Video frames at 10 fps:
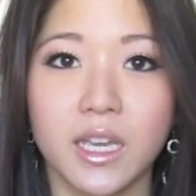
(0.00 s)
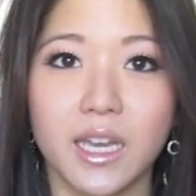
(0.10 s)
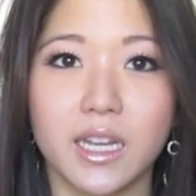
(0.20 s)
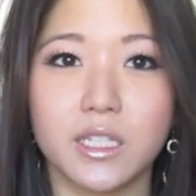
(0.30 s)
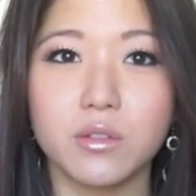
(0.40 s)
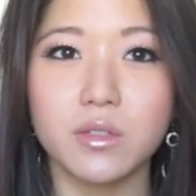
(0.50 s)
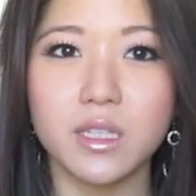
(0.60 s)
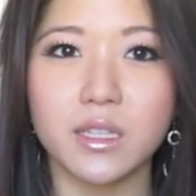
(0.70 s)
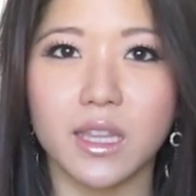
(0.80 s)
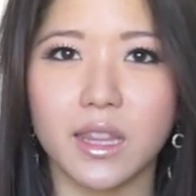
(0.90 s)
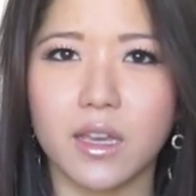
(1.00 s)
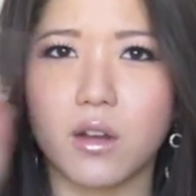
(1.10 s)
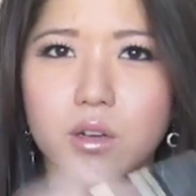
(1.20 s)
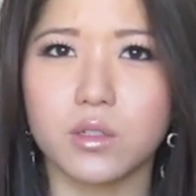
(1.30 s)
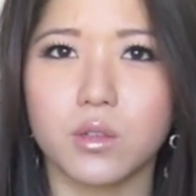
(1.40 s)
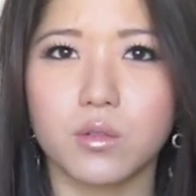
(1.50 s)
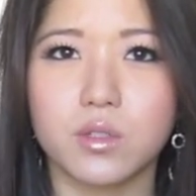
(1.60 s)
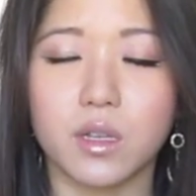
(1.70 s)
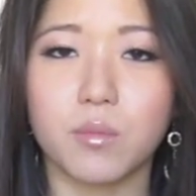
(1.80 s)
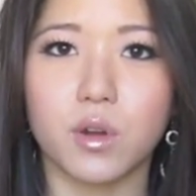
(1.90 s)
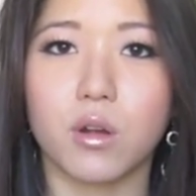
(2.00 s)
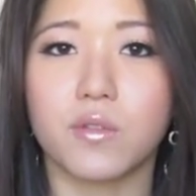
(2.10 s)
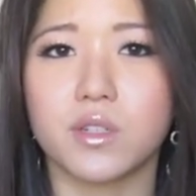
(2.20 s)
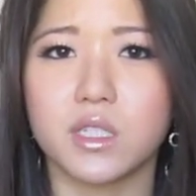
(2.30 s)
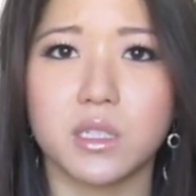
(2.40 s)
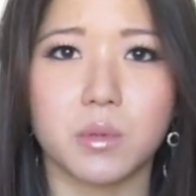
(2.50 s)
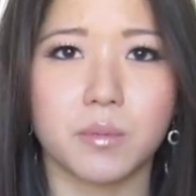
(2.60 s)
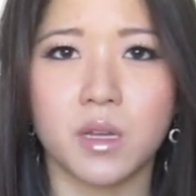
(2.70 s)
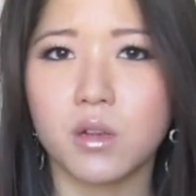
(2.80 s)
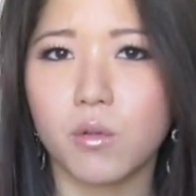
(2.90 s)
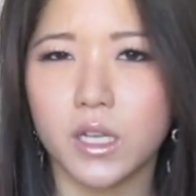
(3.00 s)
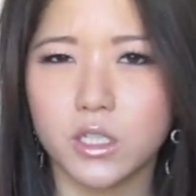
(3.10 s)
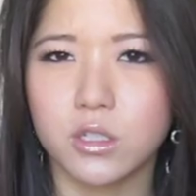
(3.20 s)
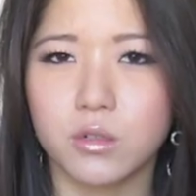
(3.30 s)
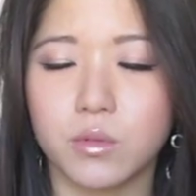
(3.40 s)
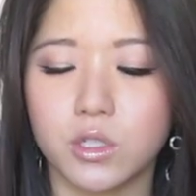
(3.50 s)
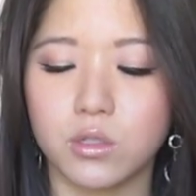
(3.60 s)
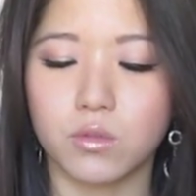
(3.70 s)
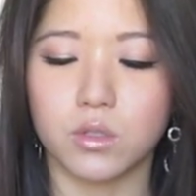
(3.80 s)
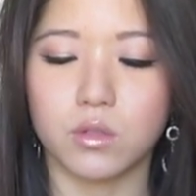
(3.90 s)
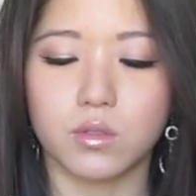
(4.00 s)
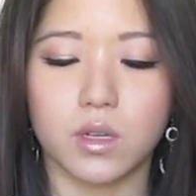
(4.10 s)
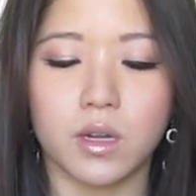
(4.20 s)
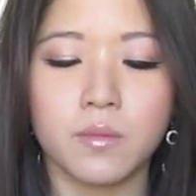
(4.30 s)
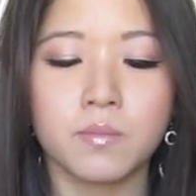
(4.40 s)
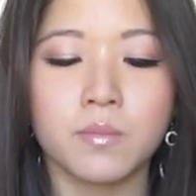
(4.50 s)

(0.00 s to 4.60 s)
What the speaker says: and I do think that they are sold somewhere overseas, but I'm not quite sure which stores those are.